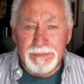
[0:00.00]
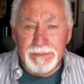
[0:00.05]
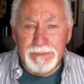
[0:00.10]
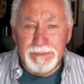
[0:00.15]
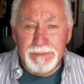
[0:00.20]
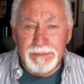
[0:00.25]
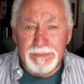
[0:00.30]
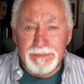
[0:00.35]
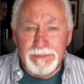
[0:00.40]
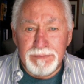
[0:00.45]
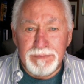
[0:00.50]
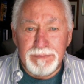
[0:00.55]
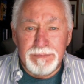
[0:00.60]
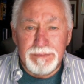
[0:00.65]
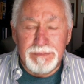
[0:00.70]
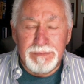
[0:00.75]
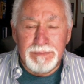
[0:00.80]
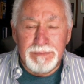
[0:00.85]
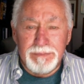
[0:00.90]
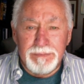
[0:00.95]

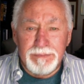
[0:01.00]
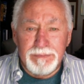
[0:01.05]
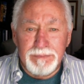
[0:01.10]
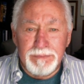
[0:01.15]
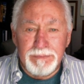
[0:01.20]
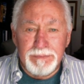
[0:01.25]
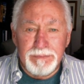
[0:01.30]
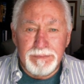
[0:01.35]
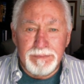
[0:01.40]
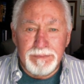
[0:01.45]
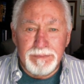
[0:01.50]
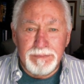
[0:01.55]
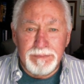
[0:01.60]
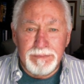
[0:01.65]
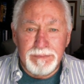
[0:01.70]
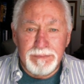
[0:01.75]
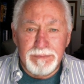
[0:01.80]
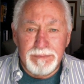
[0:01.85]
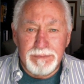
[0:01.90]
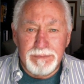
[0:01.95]

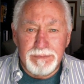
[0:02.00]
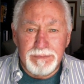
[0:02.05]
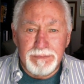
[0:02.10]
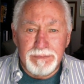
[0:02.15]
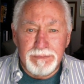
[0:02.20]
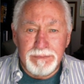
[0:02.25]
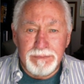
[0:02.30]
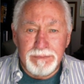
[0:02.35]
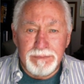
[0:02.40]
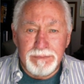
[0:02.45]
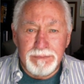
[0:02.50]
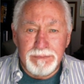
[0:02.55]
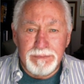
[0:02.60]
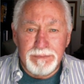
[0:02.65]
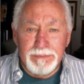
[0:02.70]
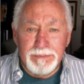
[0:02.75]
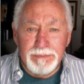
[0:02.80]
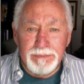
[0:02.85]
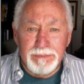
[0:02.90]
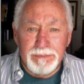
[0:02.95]

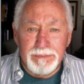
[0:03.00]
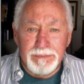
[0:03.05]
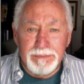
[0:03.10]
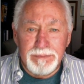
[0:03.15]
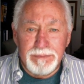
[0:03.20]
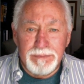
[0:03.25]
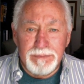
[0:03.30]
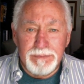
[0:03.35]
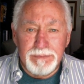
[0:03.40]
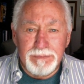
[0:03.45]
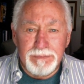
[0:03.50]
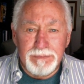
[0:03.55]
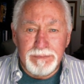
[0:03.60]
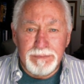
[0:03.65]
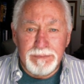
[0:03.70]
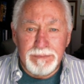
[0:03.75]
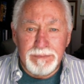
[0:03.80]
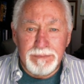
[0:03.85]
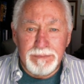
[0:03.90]
This person isn't speaking.